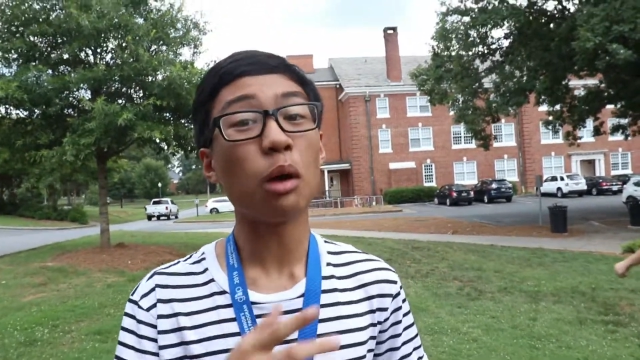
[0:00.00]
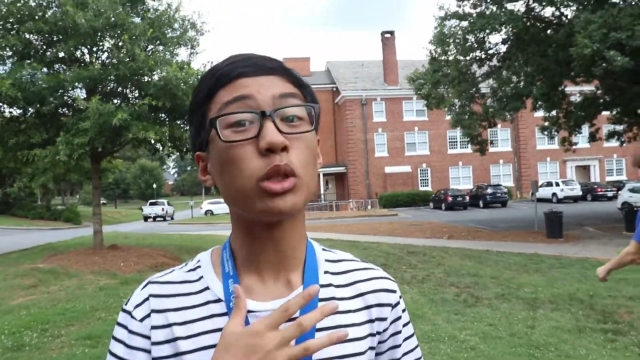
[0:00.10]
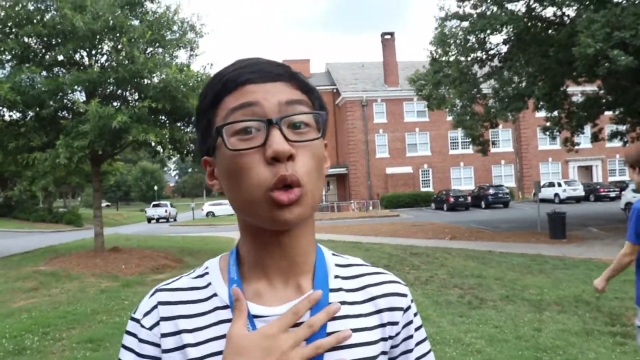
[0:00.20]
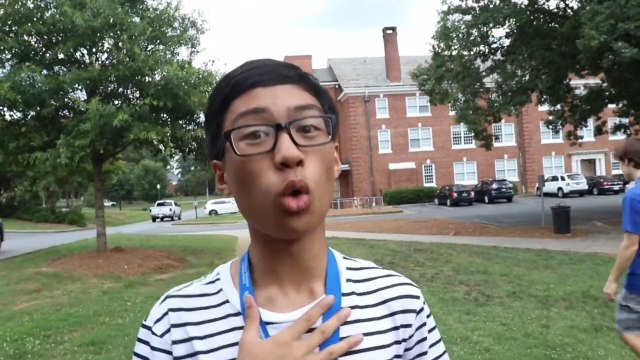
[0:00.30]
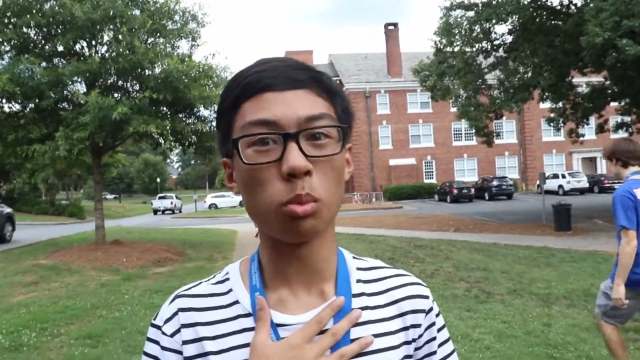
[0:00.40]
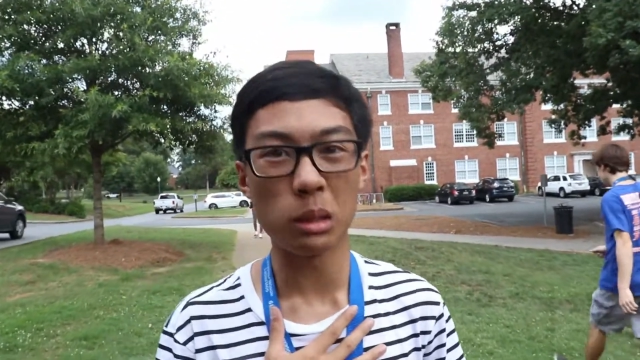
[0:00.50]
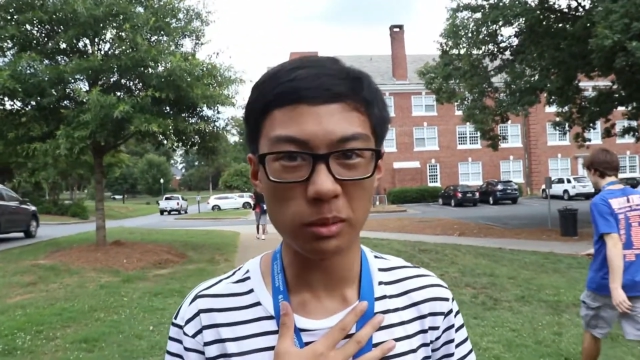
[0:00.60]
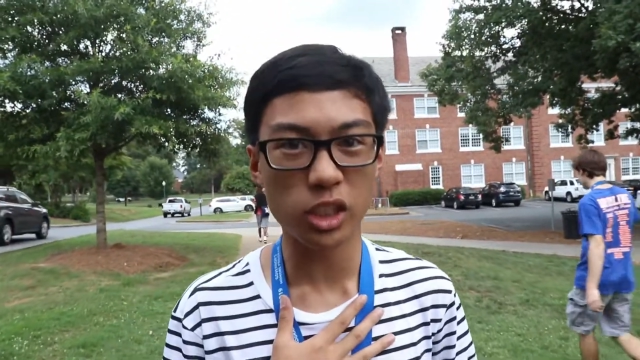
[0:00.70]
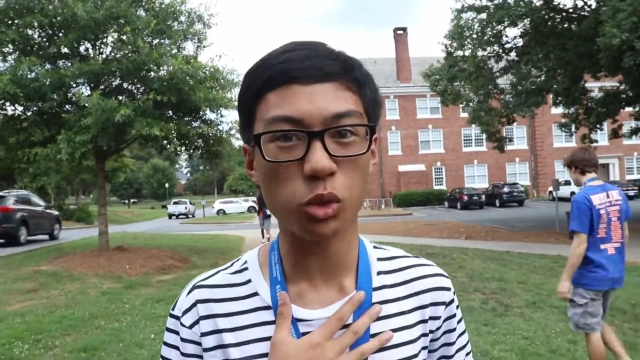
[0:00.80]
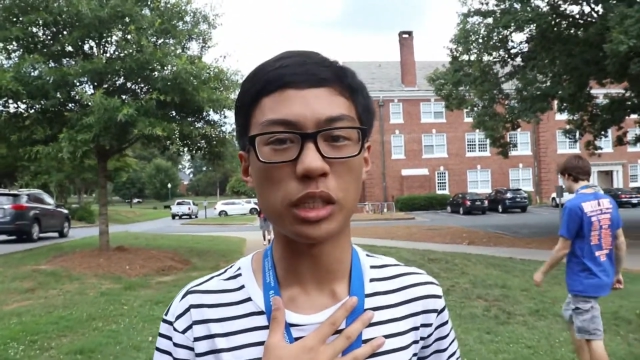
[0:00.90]
I was
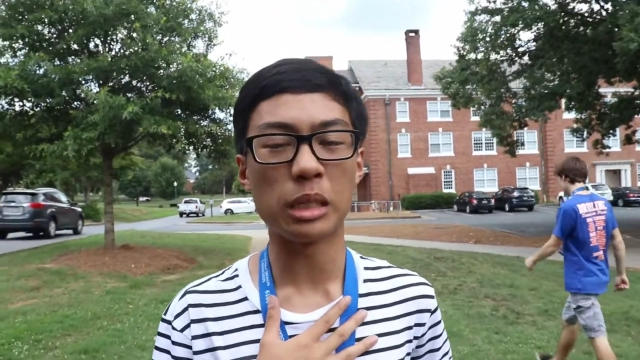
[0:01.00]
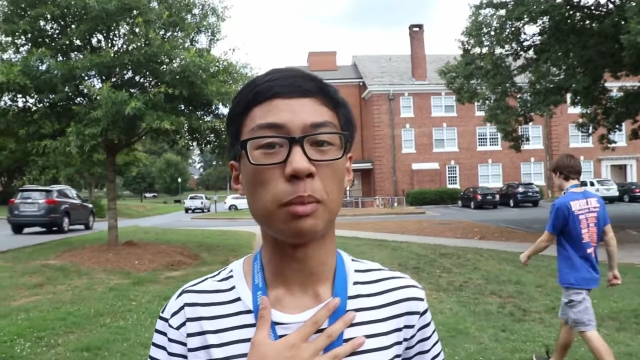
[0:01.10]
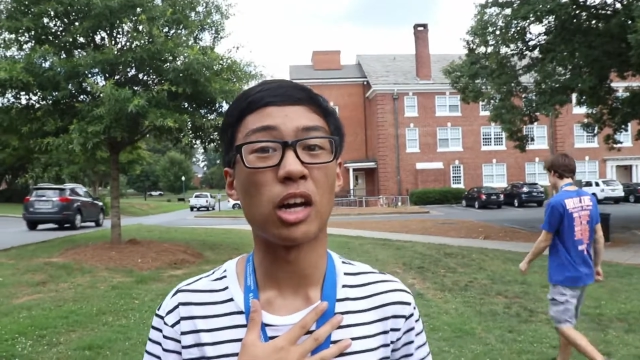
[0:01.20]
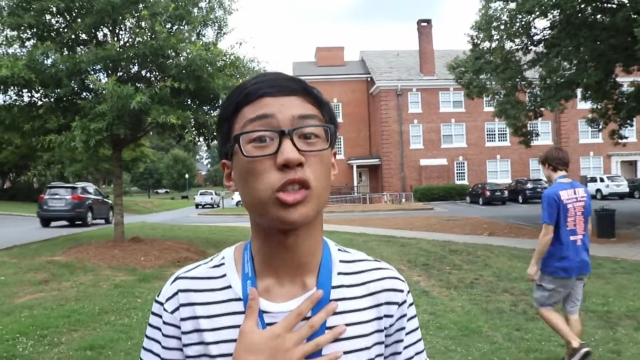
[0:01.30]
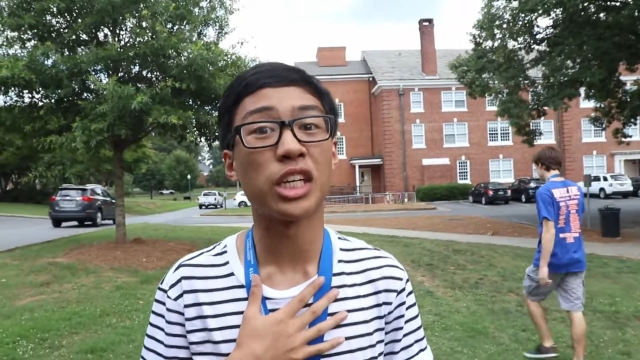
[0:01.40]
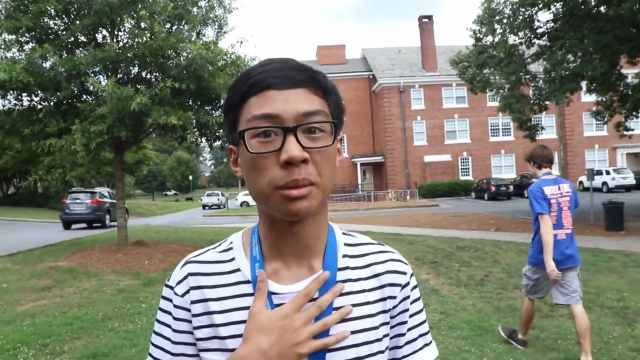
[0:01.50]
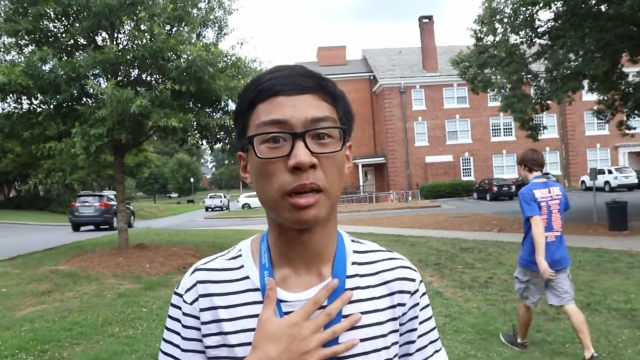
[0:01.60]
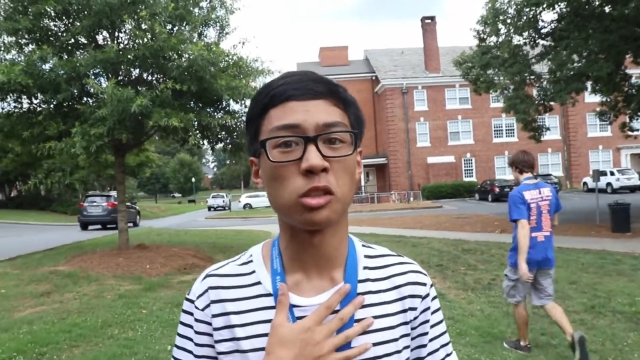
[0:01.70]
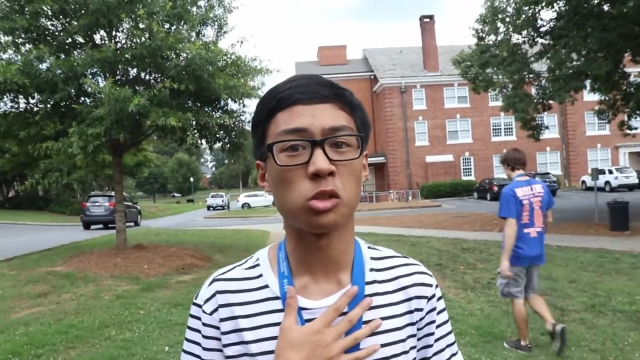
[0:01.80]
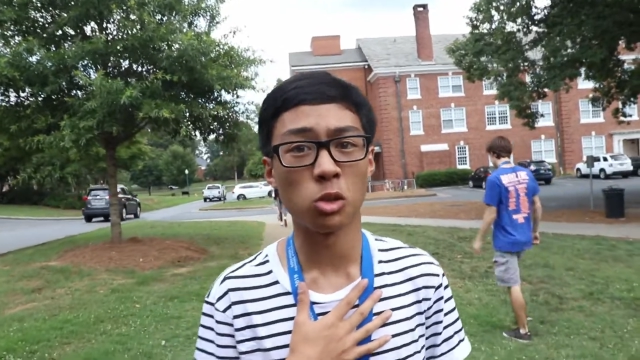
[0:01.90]
horribly mistreated by our tech
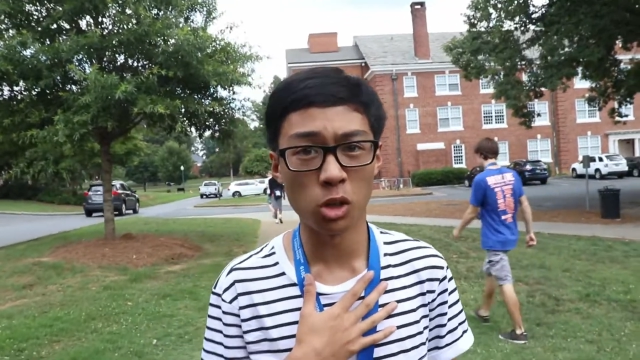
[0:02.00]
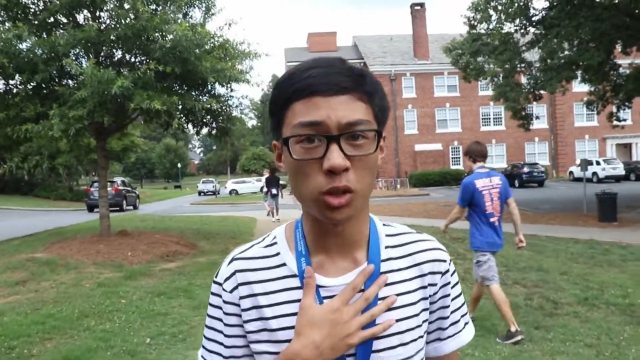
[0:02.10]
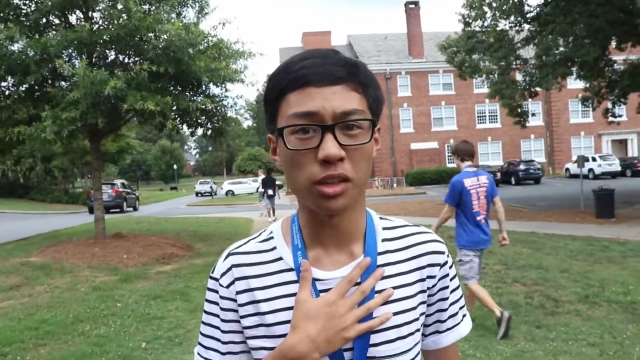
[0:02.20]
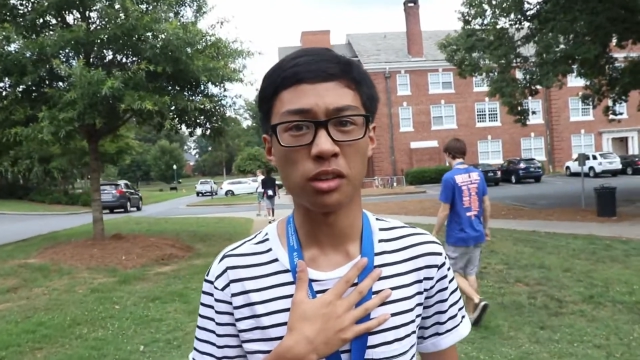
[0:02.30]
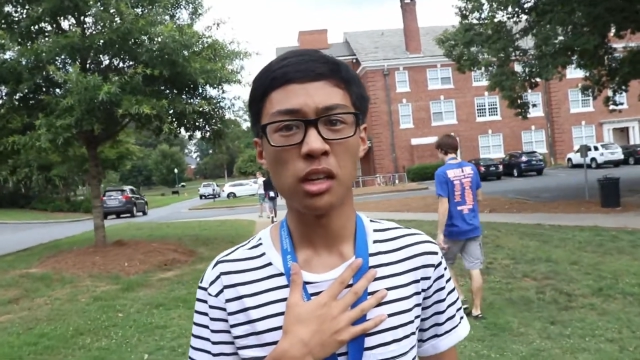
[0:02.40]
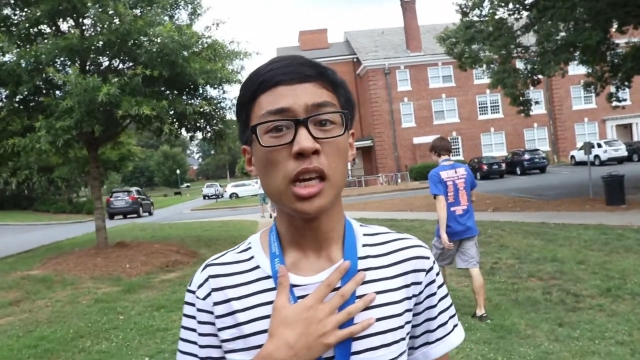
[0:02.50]
master, Logan.